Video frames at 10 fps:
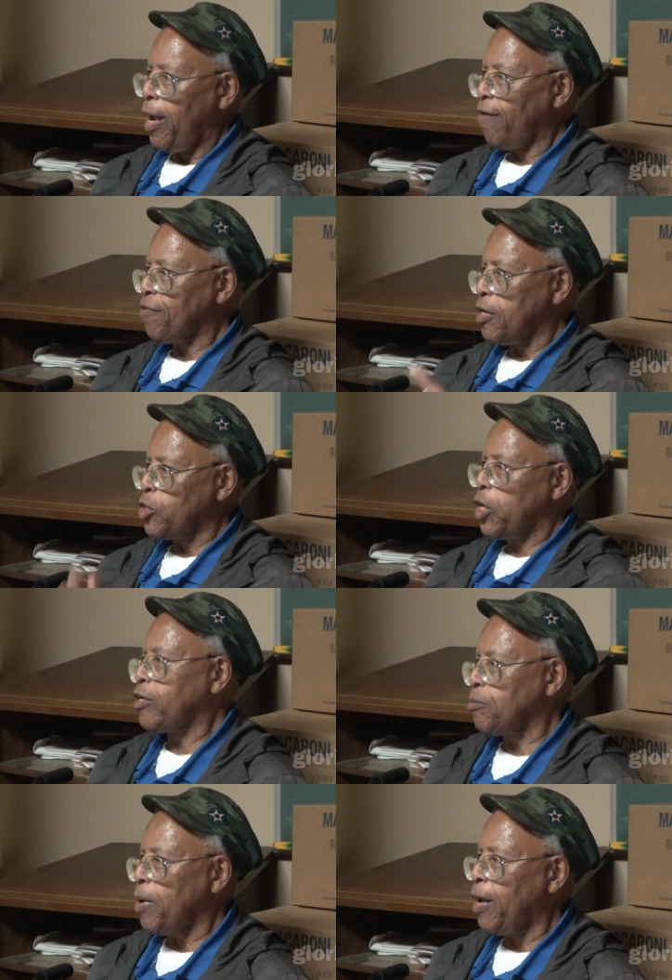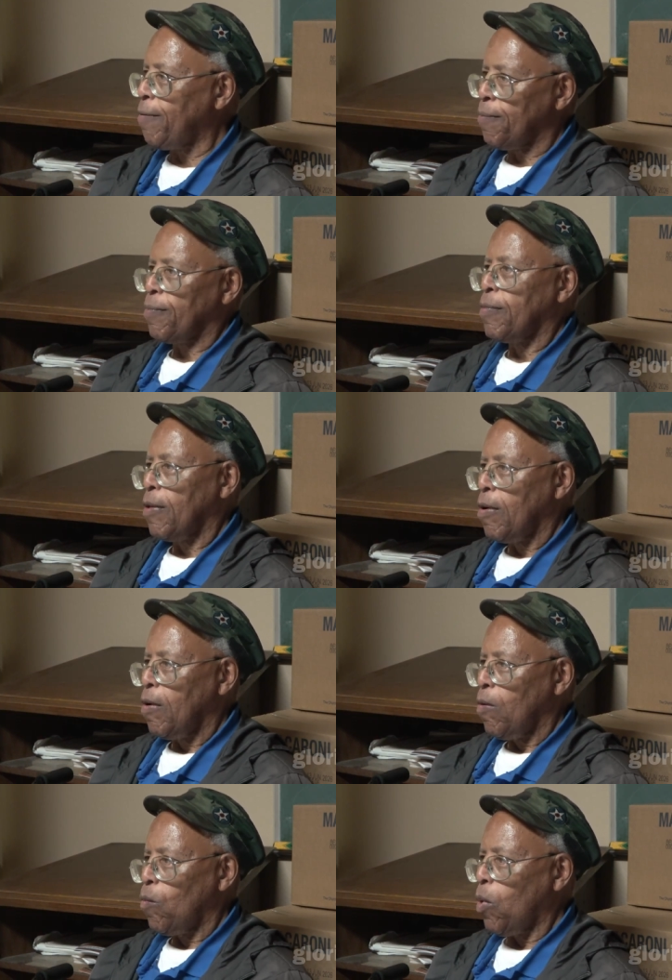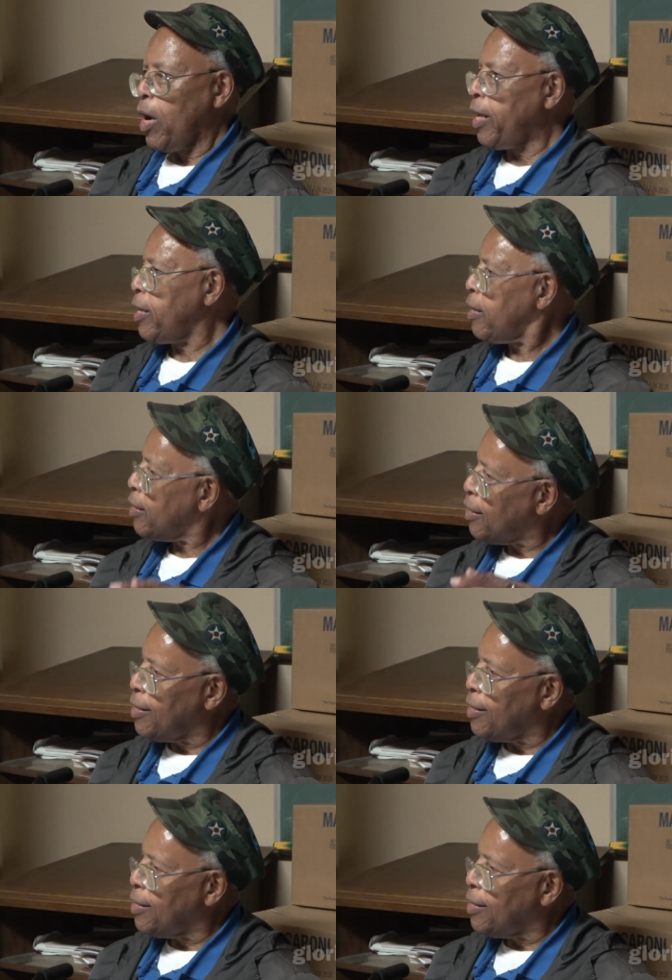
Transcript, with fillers: after the judgment. One